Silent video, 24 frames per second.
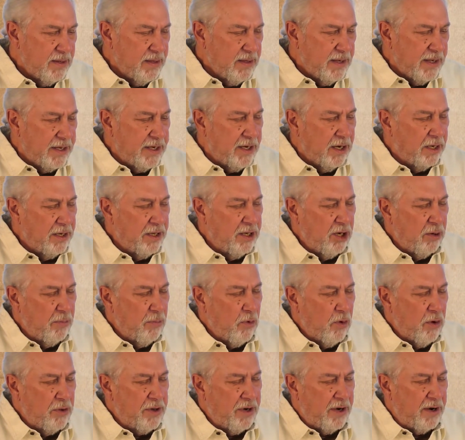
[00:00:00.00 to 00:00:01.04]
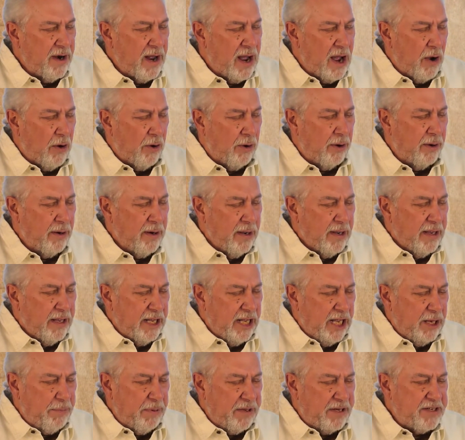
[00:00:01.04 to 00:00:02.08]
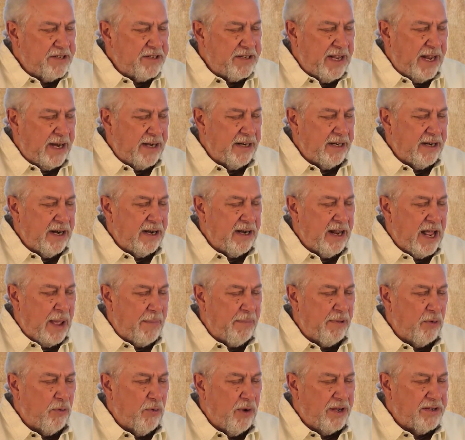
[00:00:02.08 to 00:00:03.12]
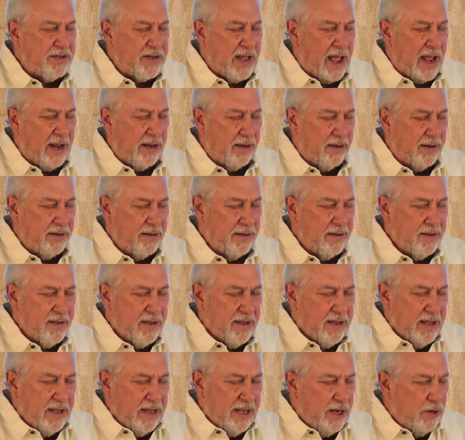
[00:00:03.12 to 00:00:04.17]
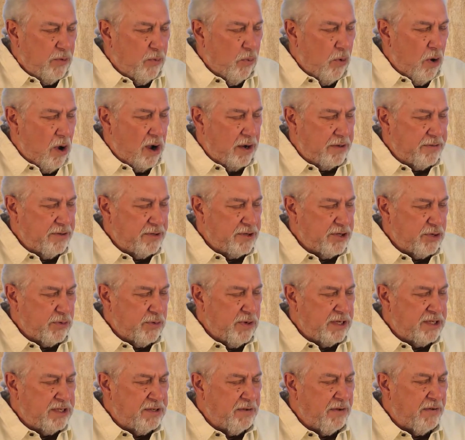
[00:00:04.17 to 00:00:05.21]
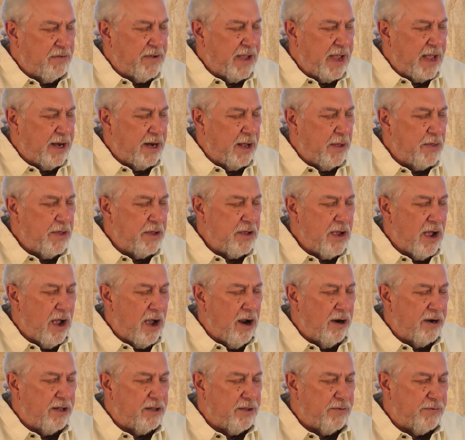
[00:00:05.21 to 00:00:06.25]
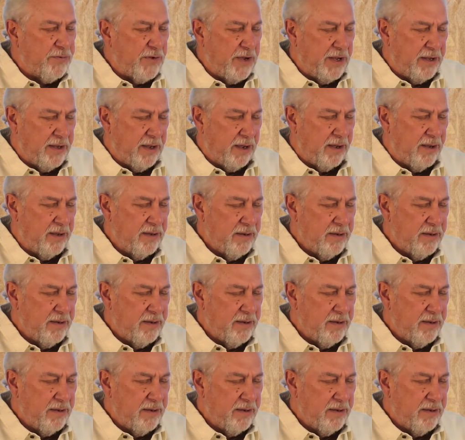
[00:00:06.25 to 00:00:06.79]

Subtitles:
In a little more than an hour, he'd be standing on Hemingway's Island. He'd walk the streets of Havana and the yard at the Finca.